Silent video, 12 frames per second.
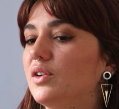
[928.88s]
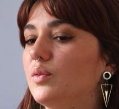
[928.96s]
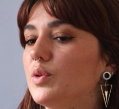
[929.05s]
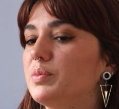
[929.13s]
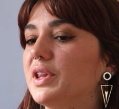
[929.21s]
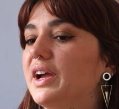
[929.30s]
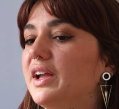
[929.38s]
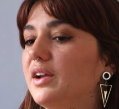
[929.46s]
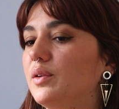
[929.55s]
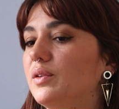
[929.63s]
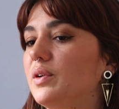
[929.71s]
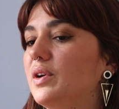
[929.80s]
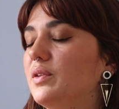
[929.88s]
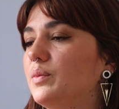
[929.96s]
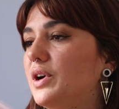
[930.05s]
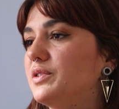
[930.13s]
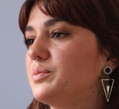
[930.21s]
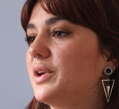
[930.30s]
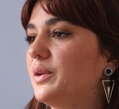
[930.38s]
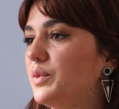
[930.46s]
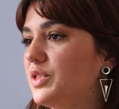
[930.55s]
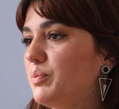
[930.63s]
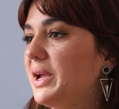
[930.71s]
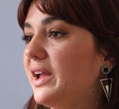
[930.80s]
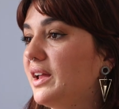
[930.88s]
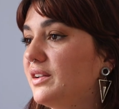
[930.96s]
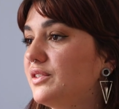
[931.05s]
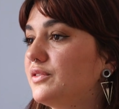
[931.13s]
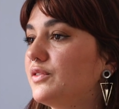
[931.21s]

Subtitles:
was playing with the band